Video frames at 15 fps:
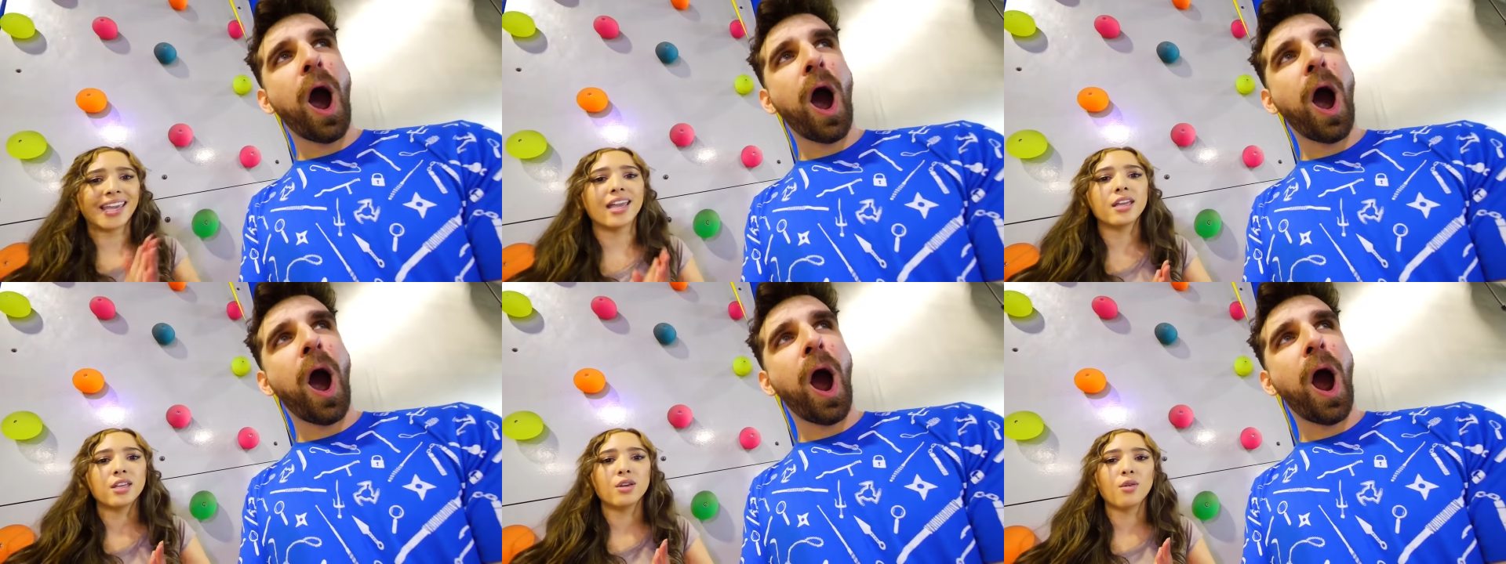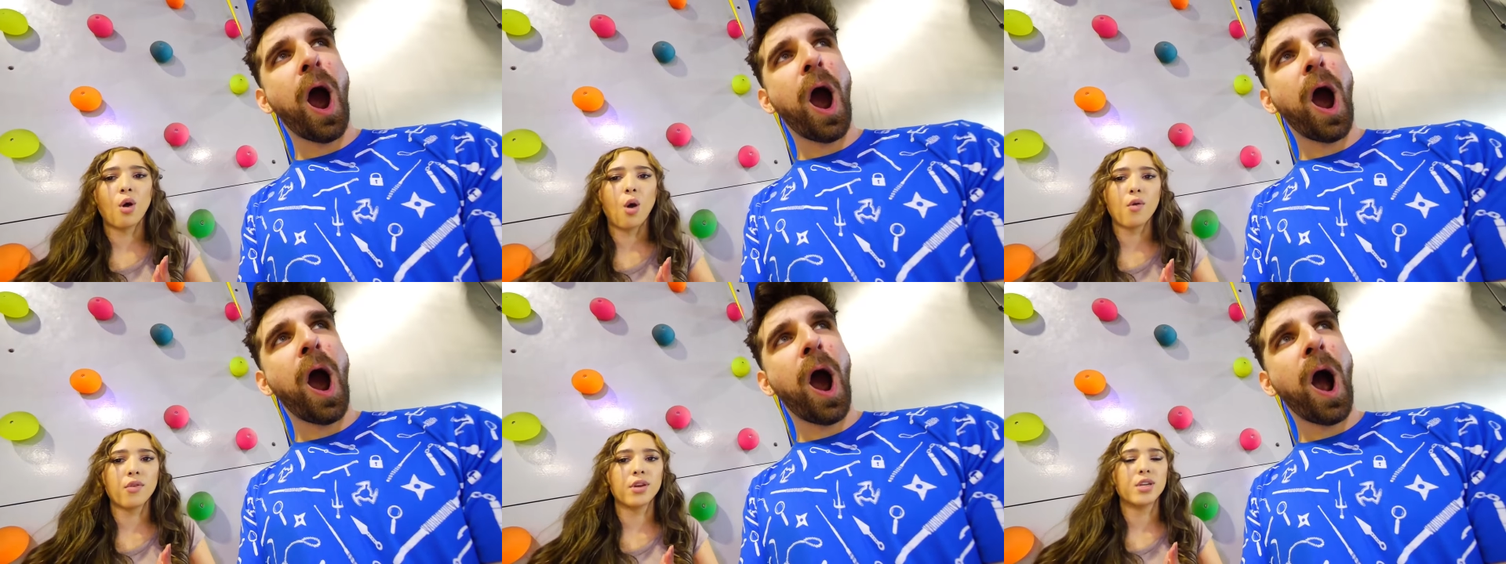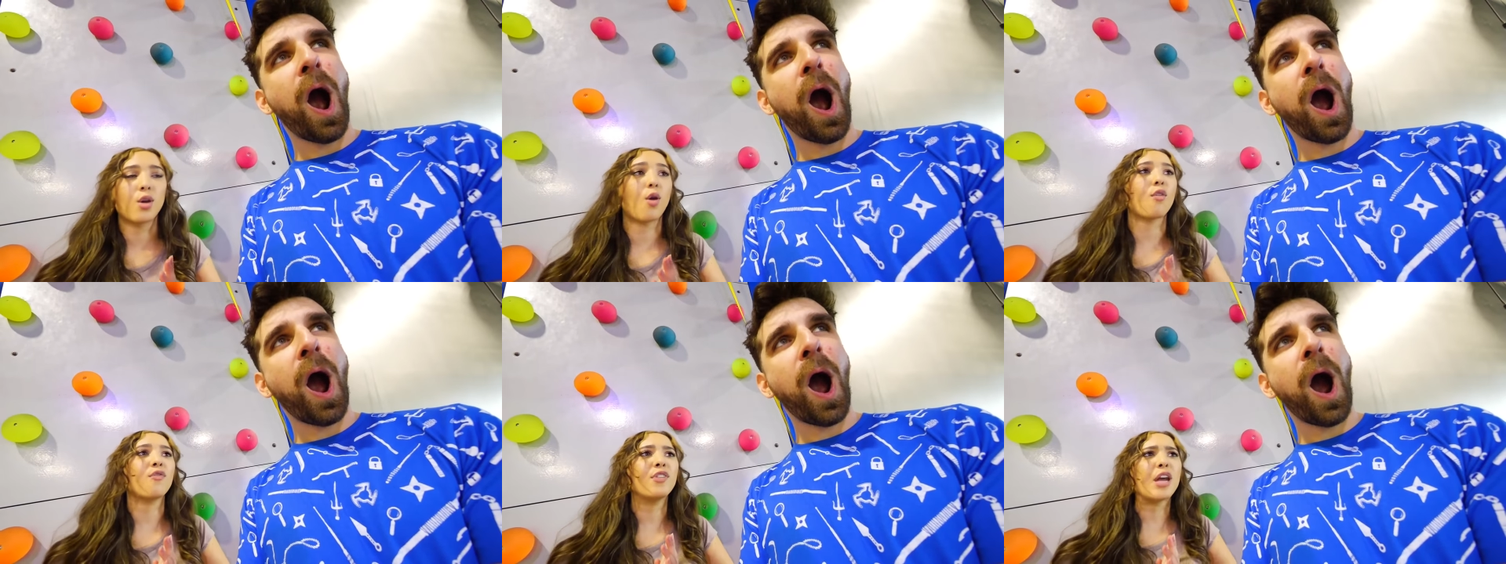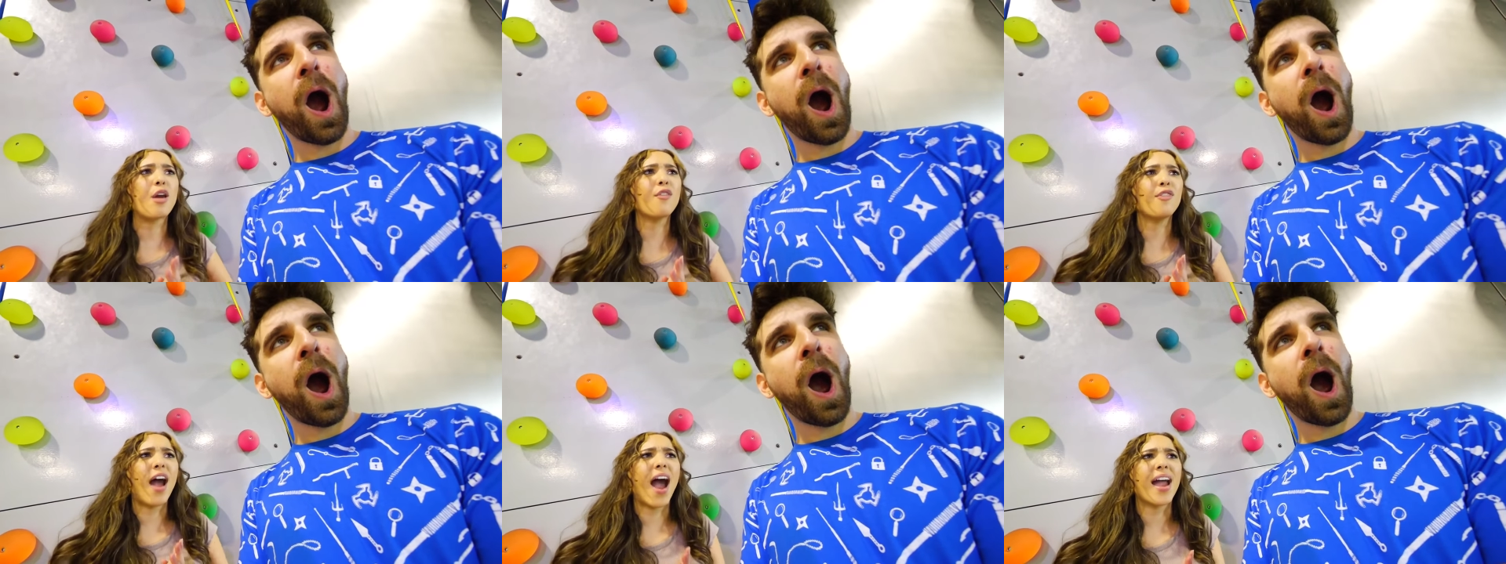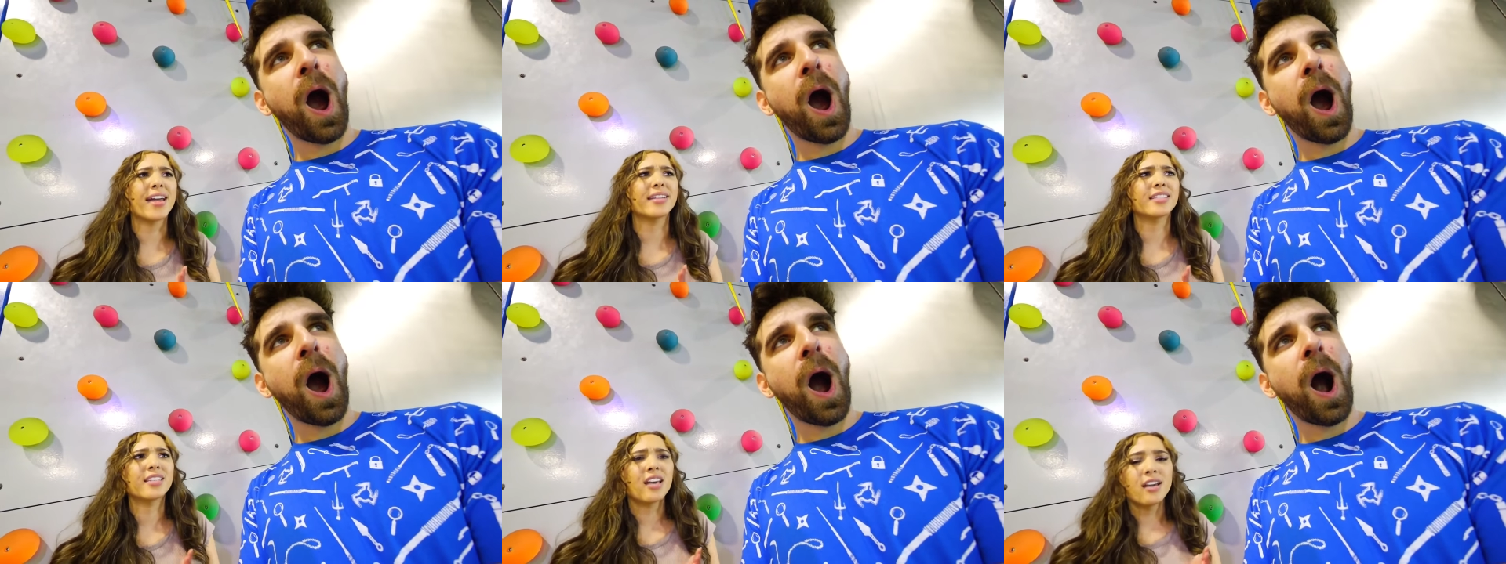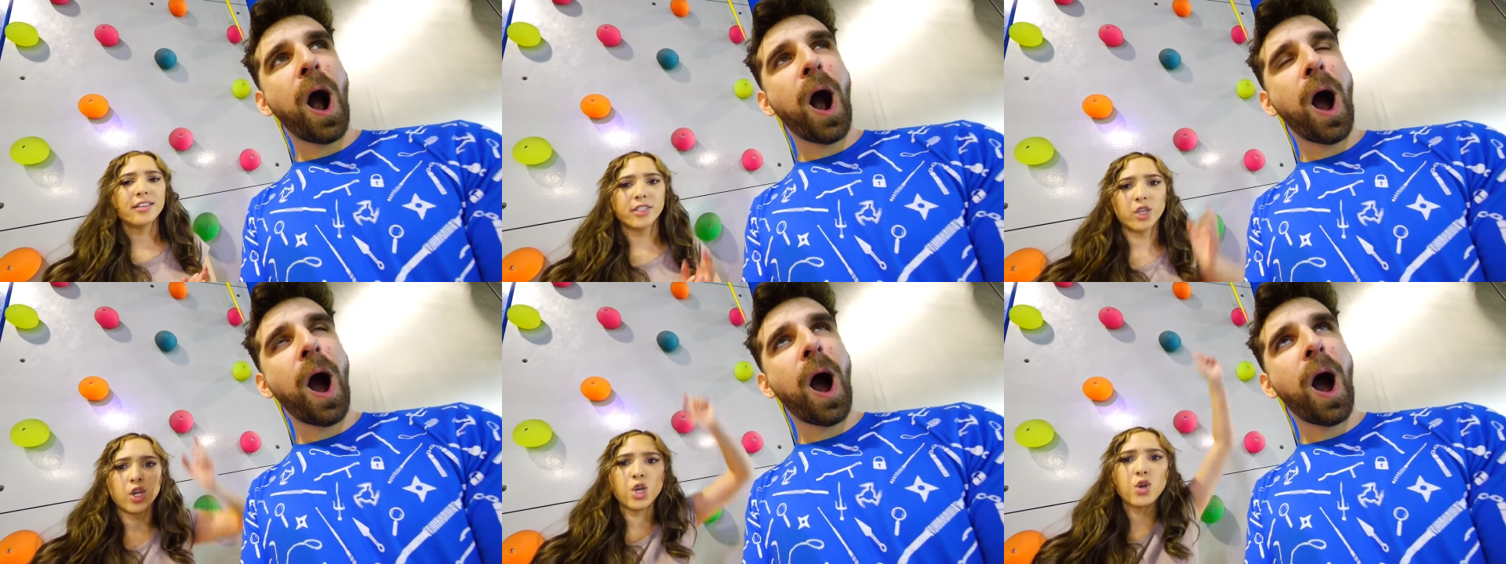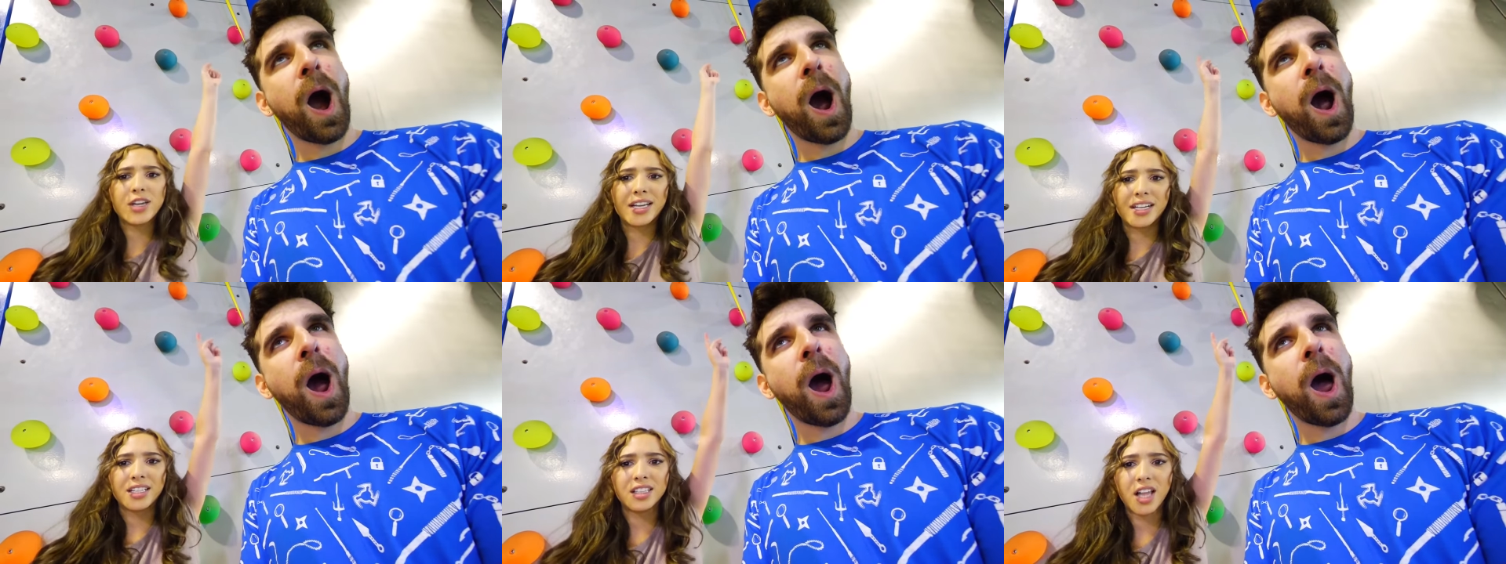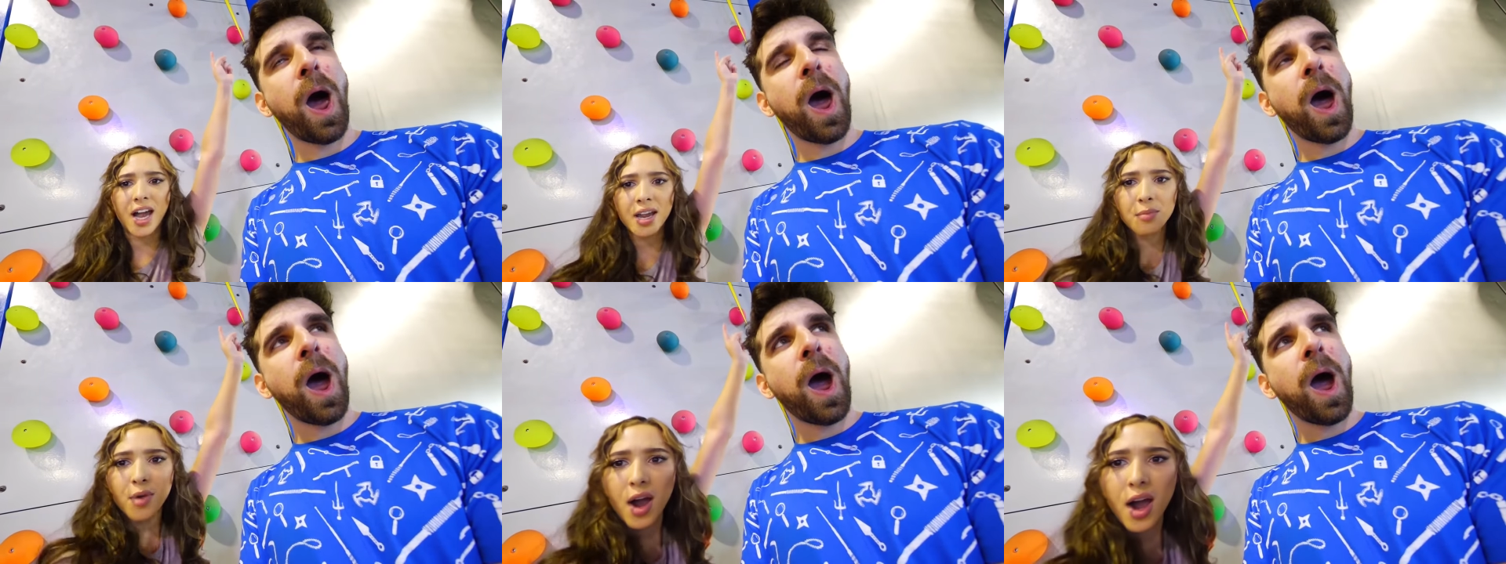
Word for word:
Speaker 1: get you over your fear of heights so you can climb